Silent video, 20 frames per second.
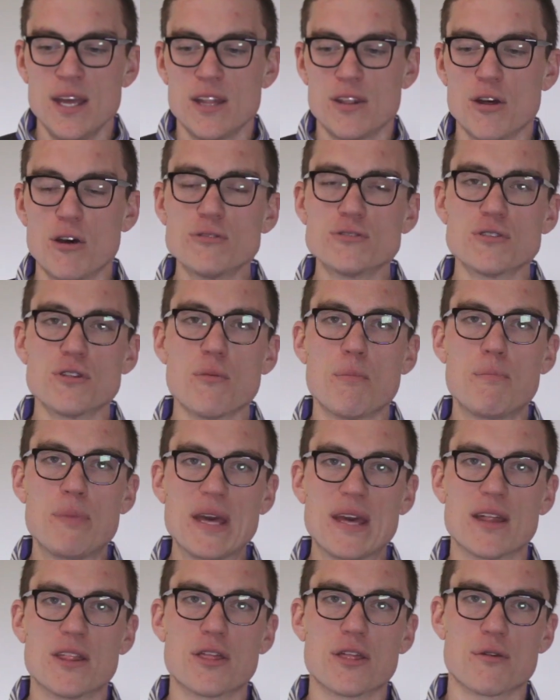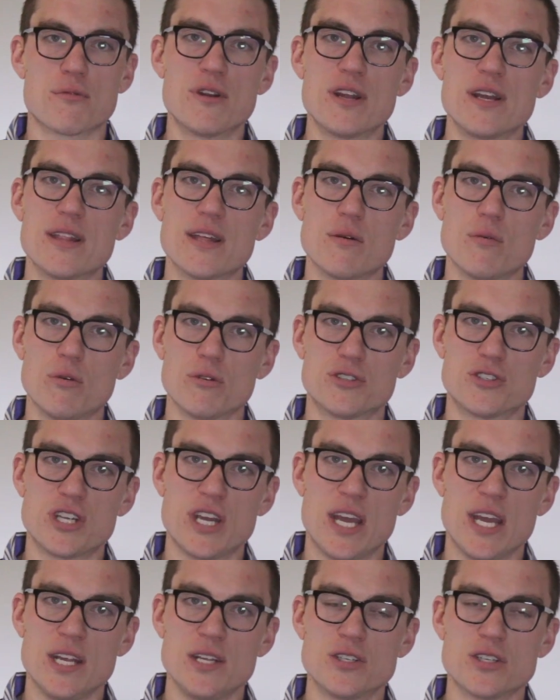Those are the big 3 that will
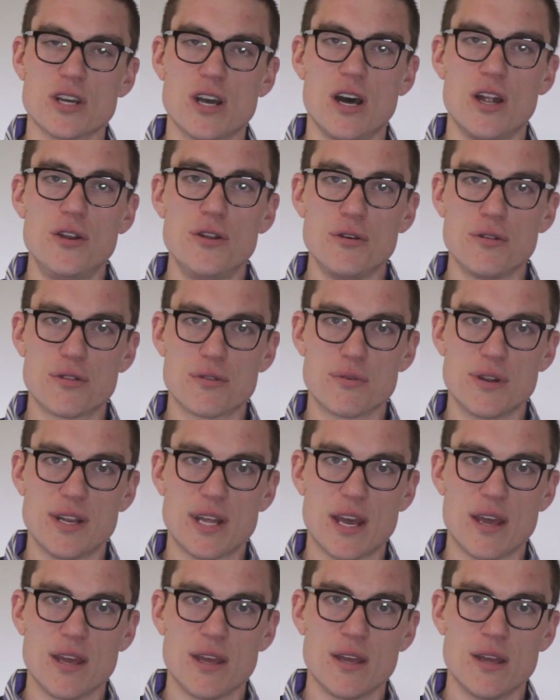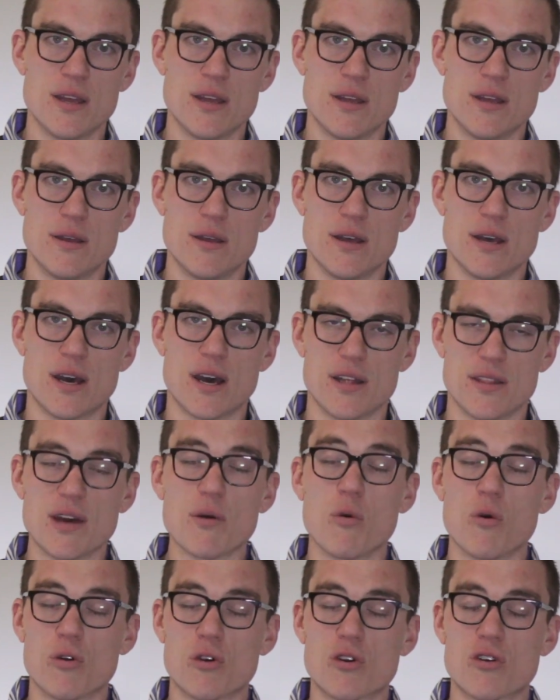change a new 3-day, that
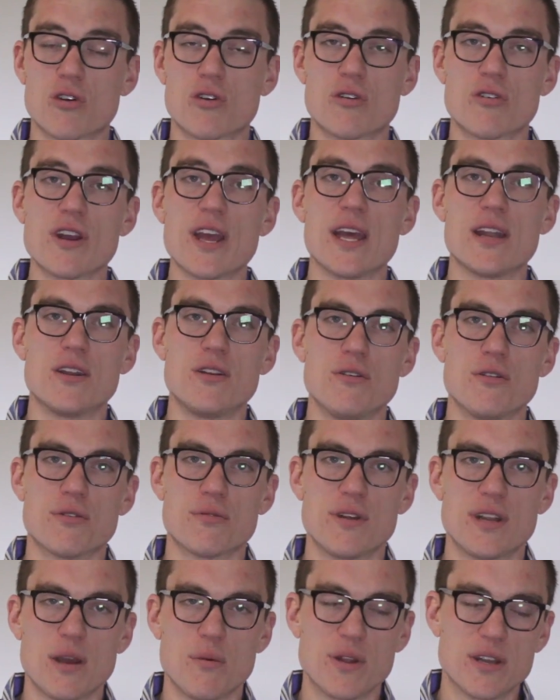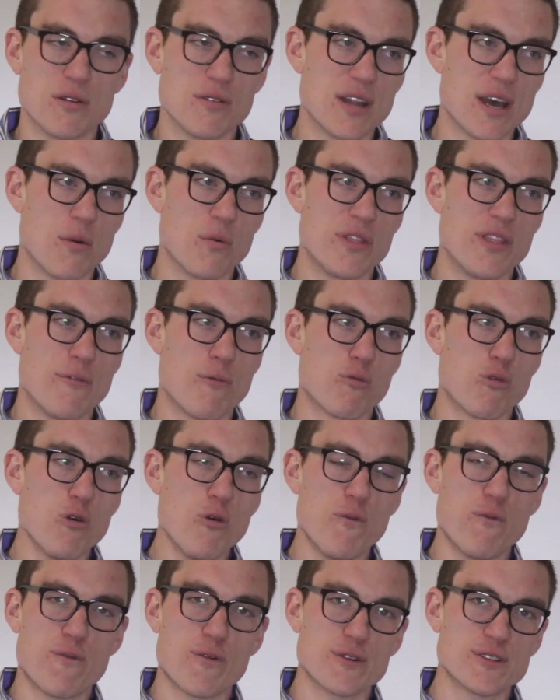will create a new 3-day window. Now, when the
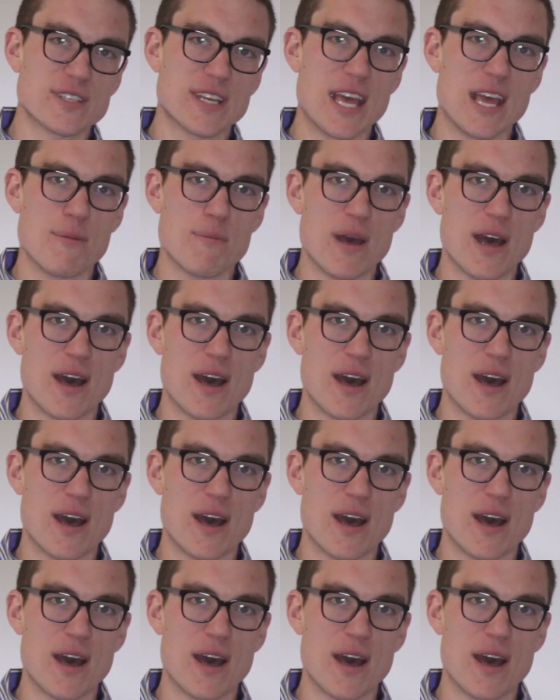rule first came